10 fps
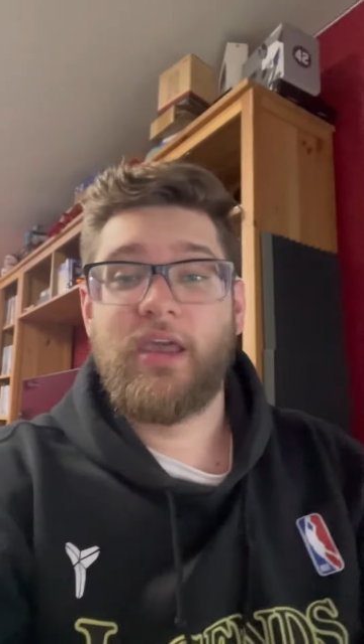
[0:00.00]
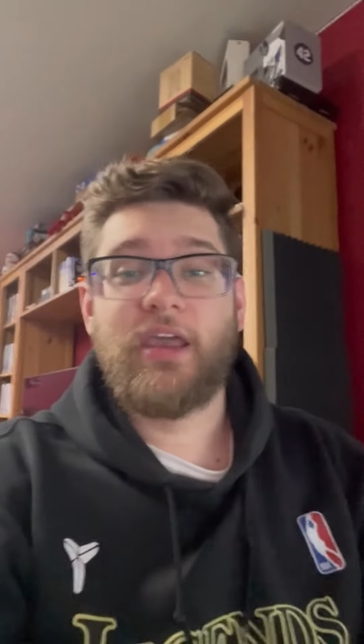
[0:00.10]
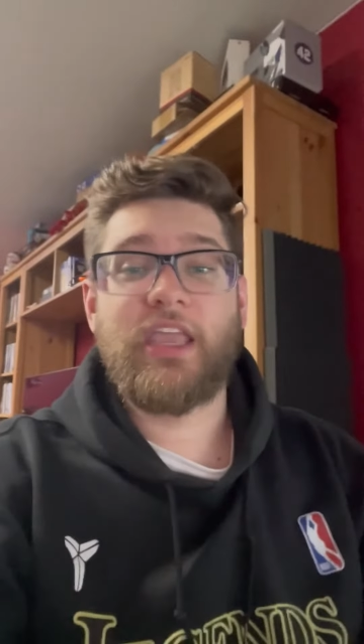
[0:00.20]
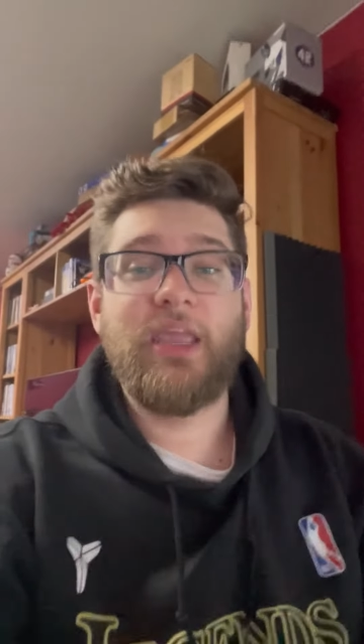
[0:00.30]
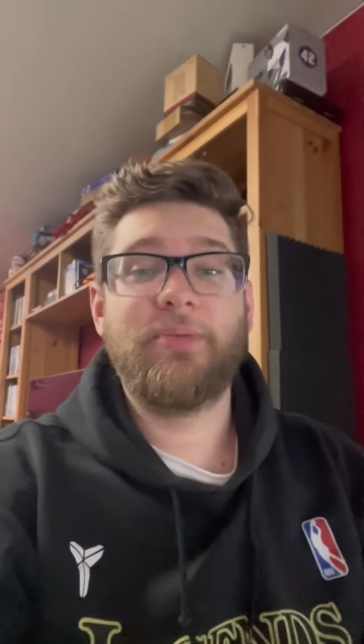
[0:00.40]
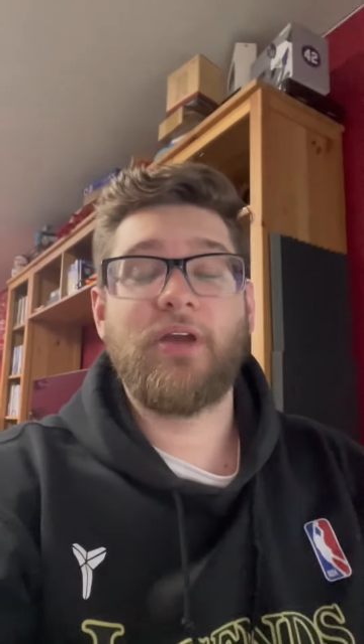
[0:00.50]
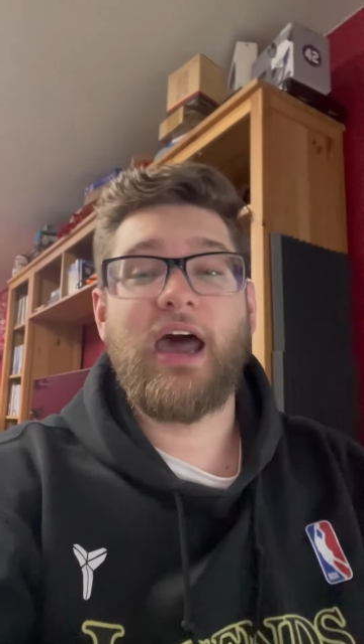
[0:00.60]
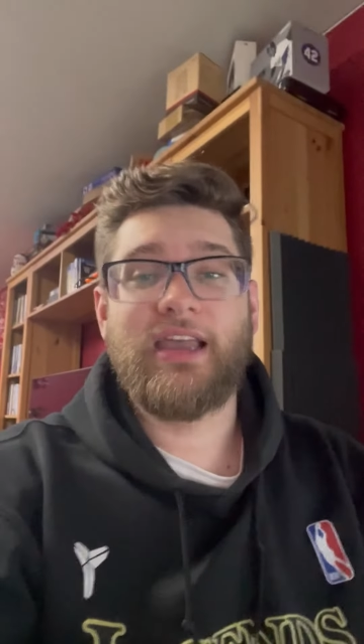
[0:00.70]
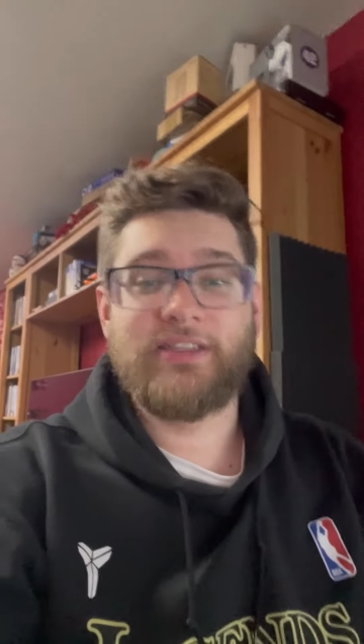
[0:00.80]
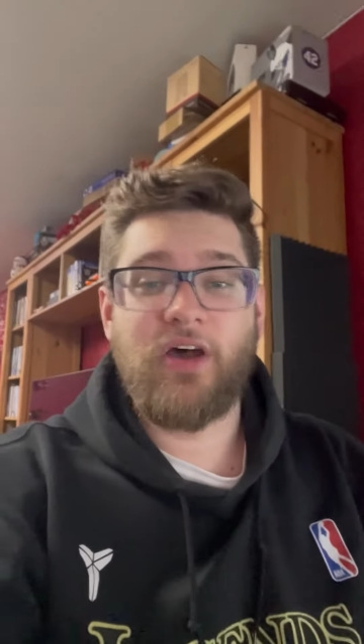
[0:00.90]
Keep your
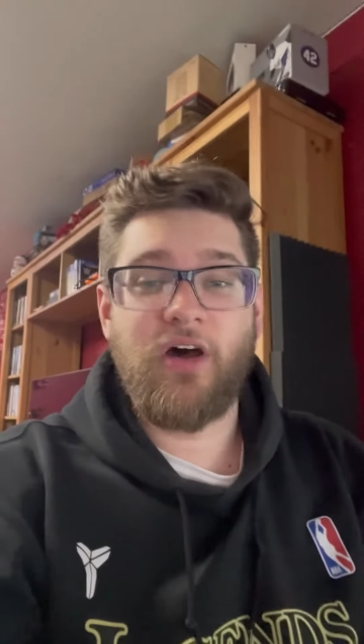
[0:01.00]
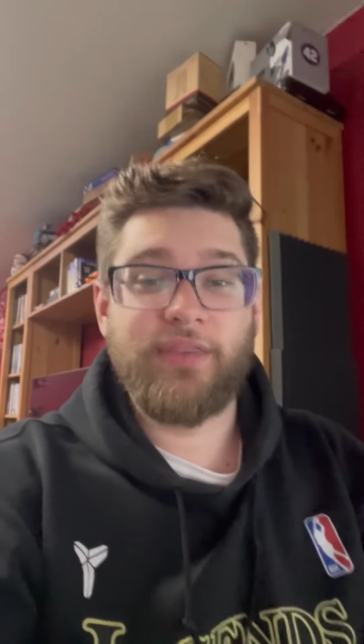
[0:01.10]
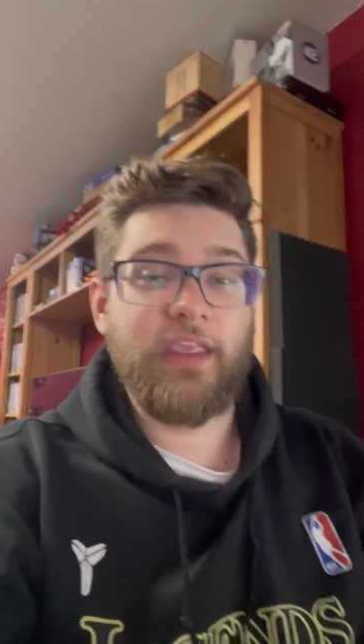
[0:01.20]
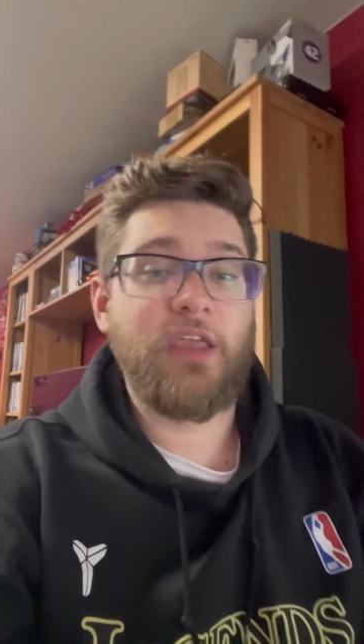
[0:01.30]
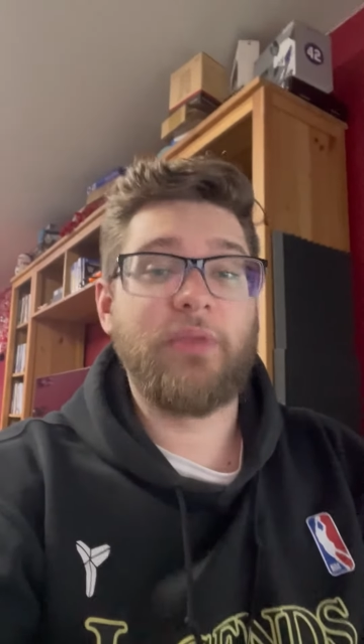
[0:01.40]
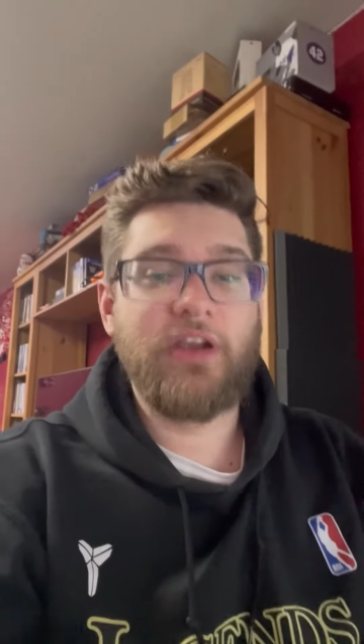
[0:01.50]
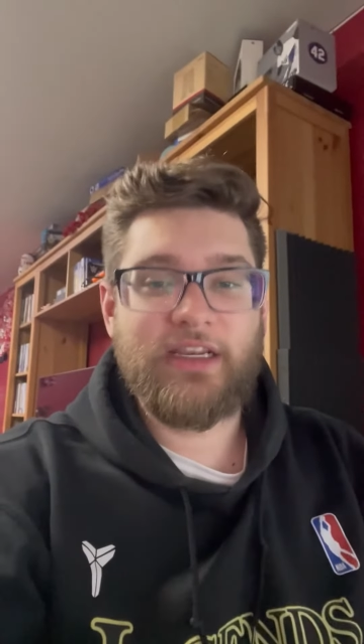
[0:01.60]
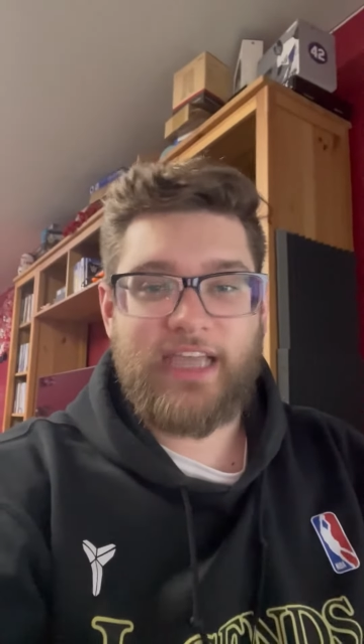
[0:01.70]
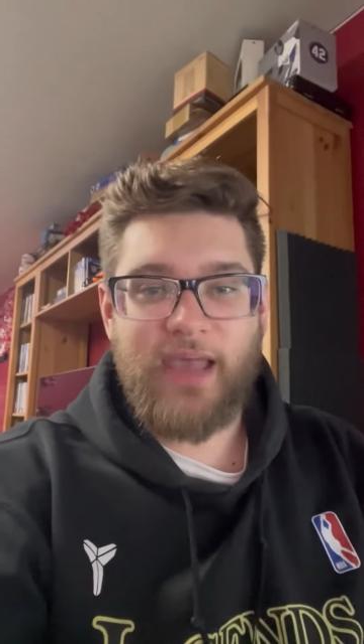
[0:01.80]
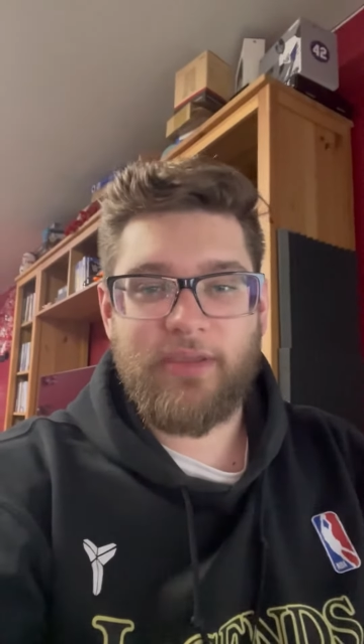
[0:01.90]
eyes on the community
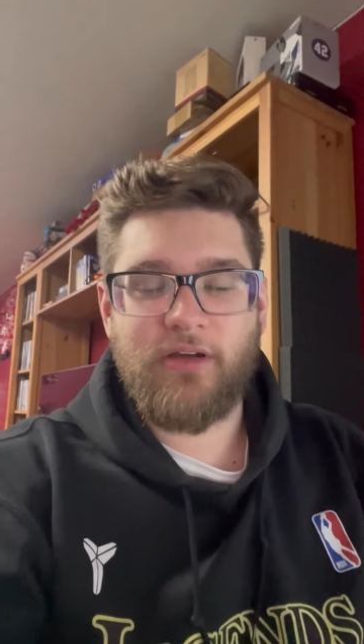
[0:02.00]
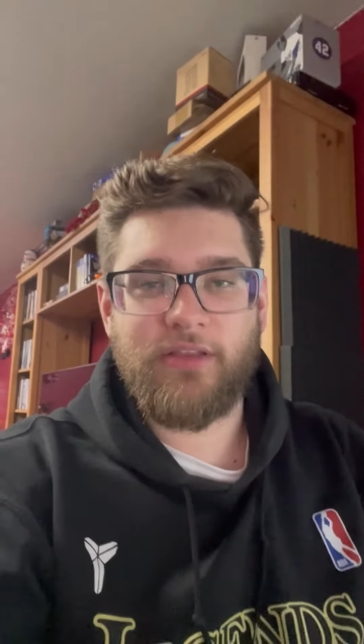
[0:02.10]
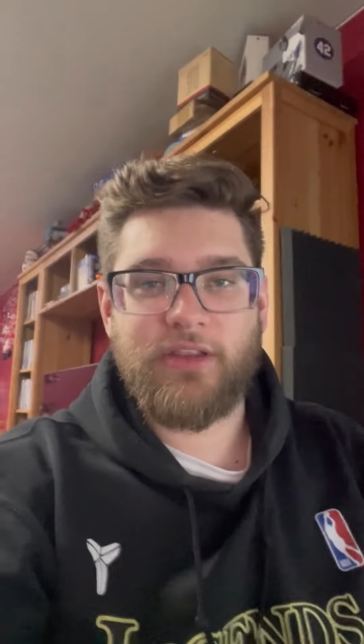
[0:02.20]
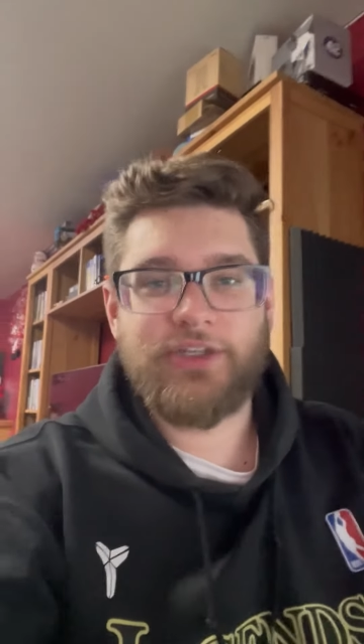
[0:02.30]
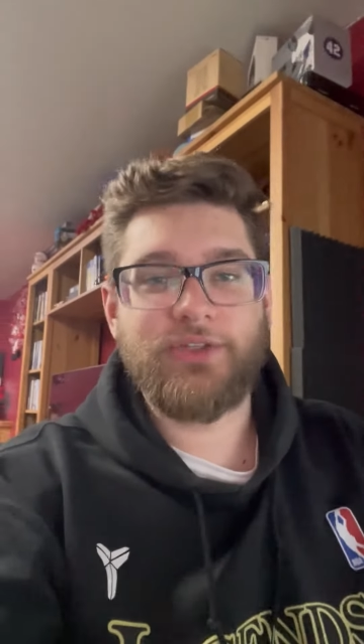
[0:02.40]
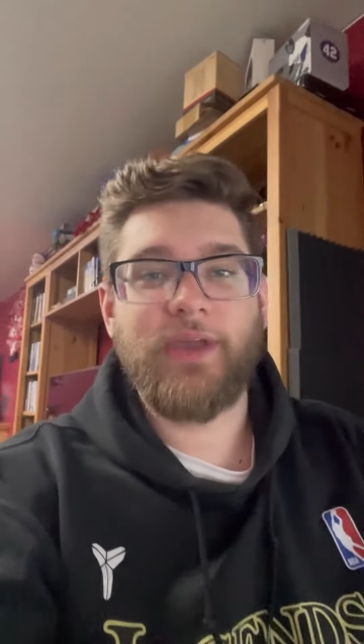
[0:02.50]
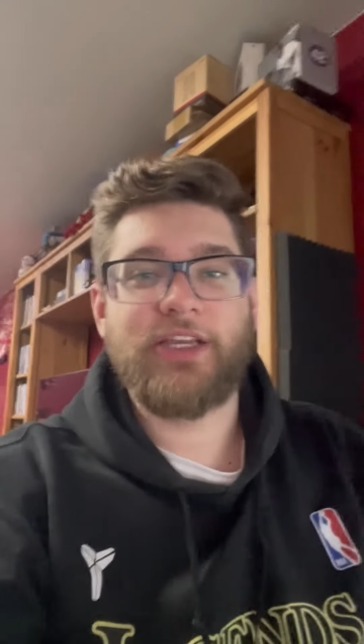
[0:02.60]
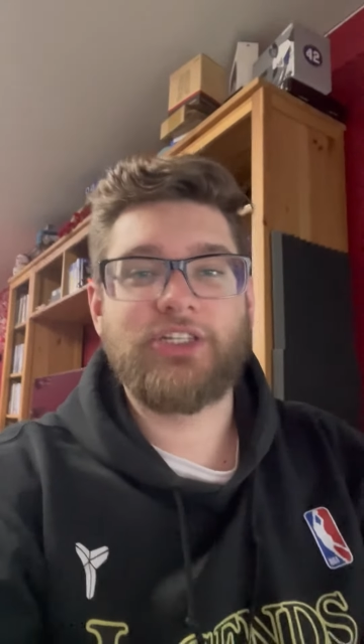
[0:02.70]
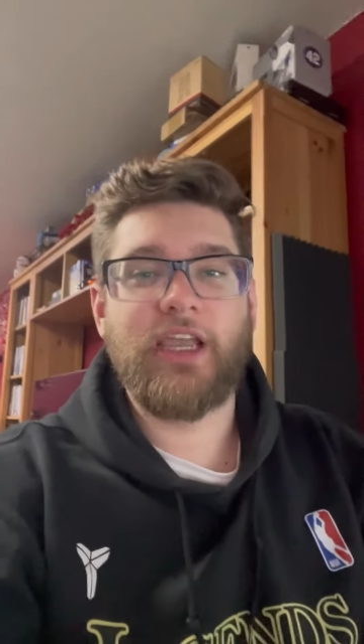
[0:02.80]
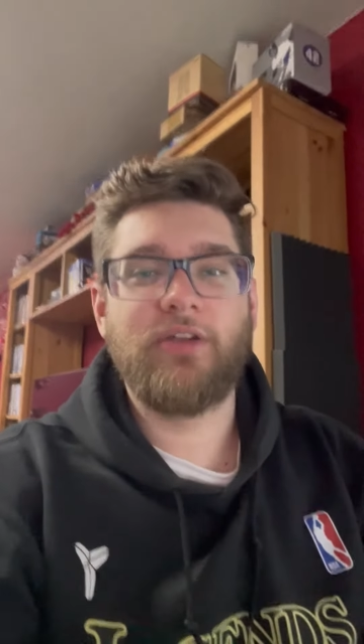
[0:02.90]
tab here on the Juice Reacts
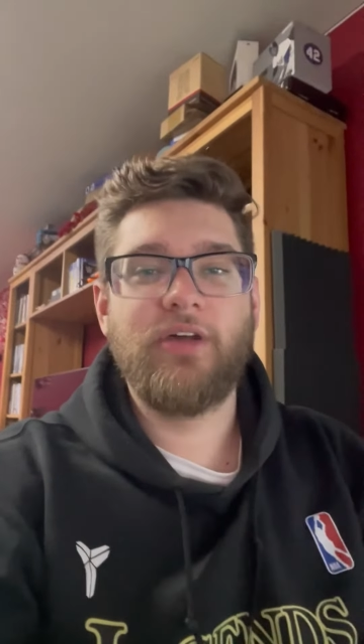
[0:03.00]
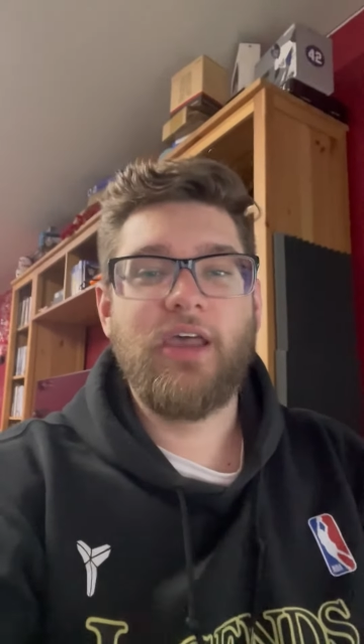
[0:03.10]
channel,